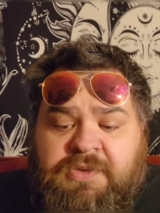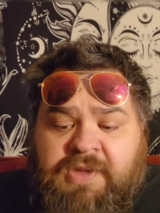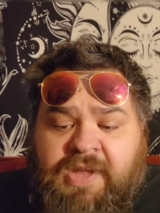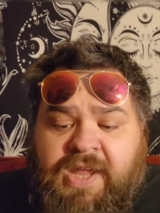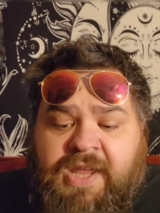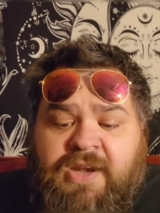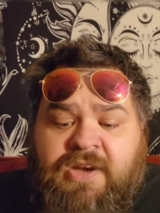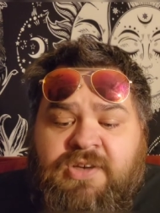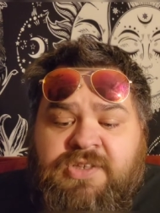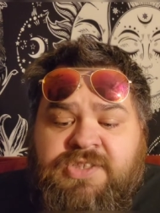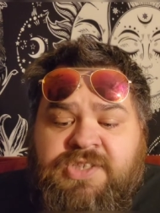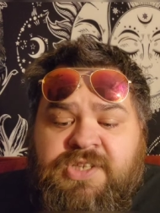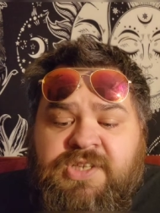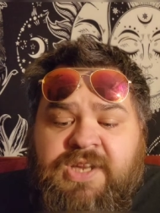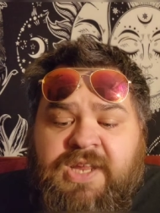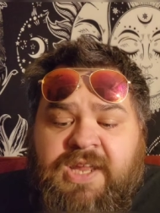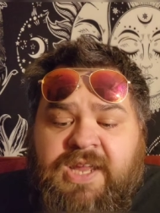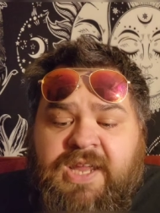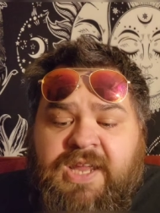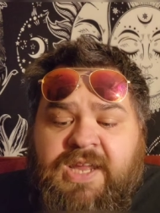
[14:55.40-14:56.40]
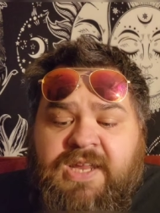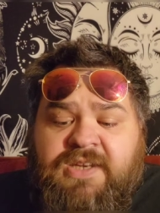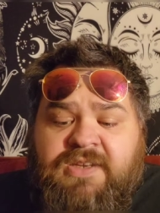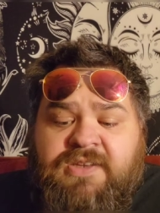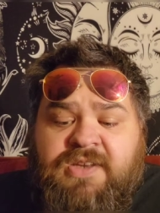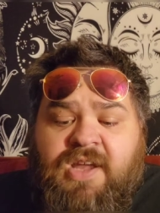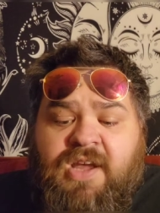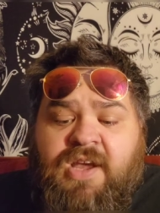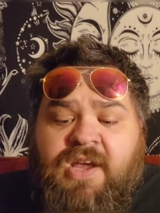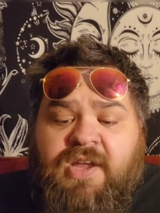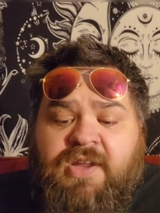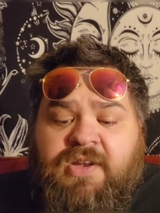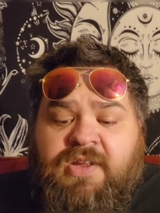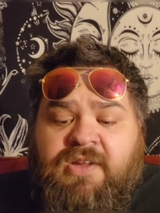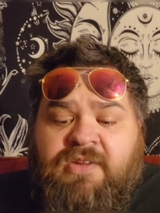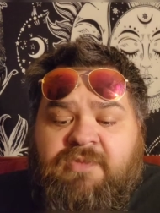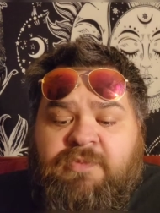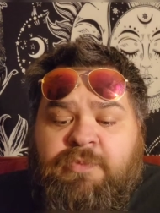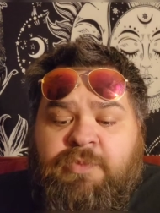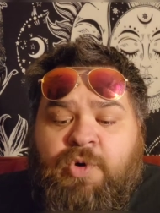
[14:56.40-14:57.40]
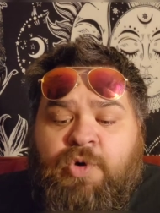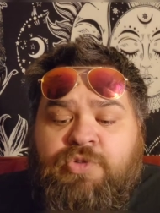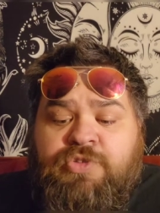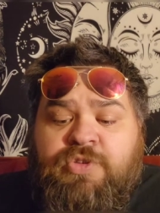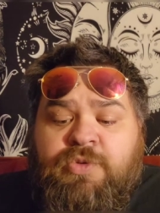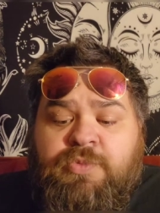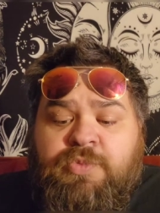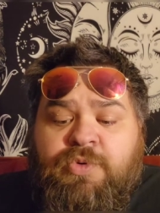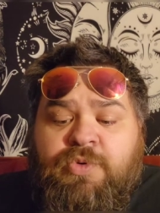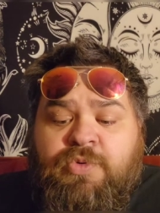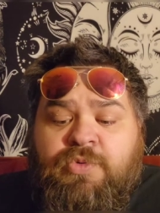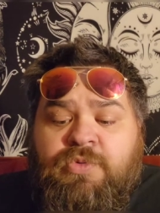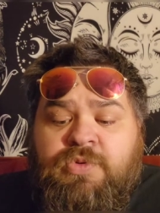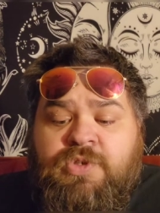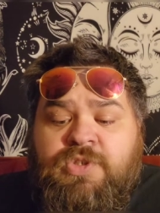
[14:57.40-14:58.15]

Anderson had died of multiple